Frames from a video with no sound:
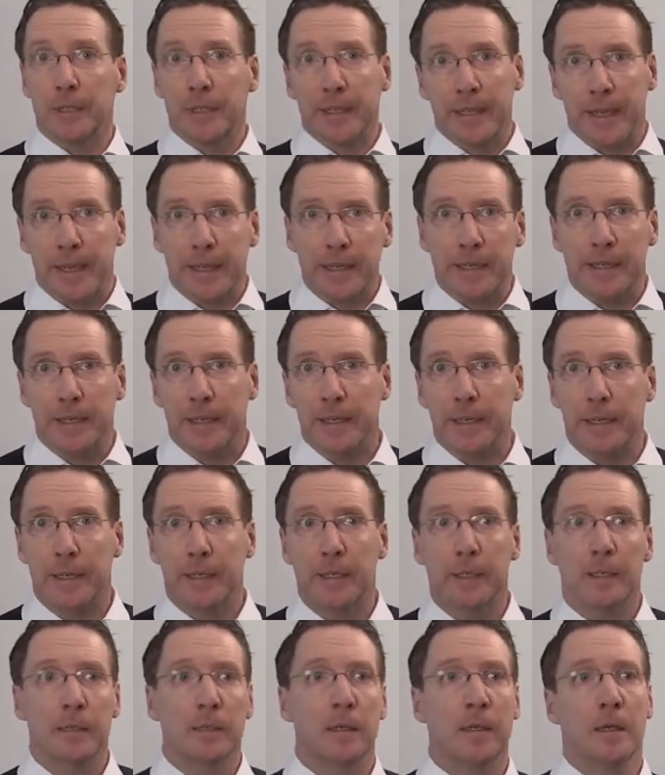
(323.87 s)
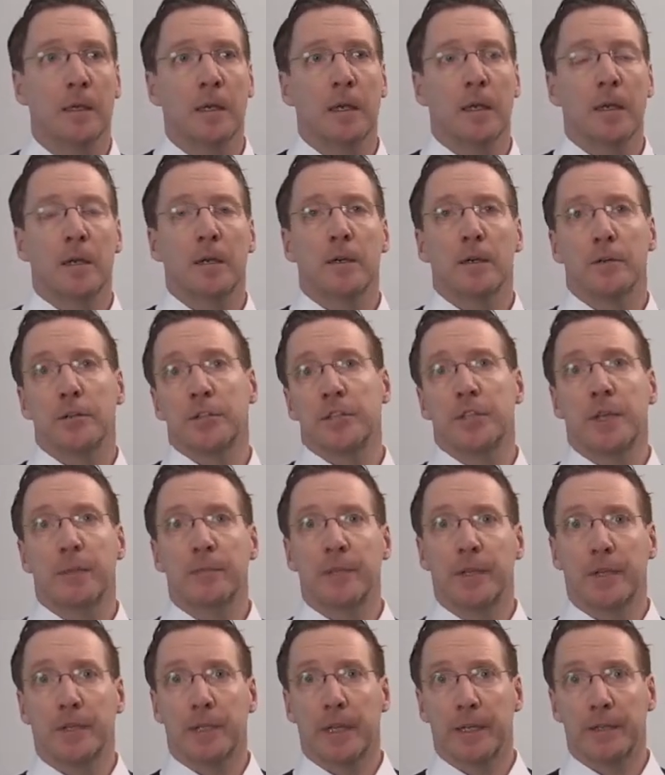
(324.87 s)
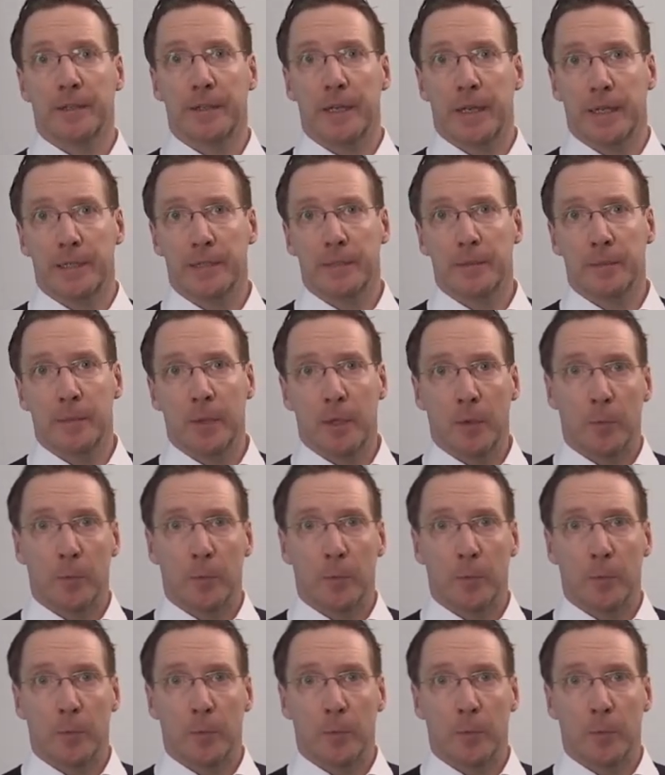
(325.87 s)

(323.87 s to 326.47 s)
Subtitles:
caking or something like that.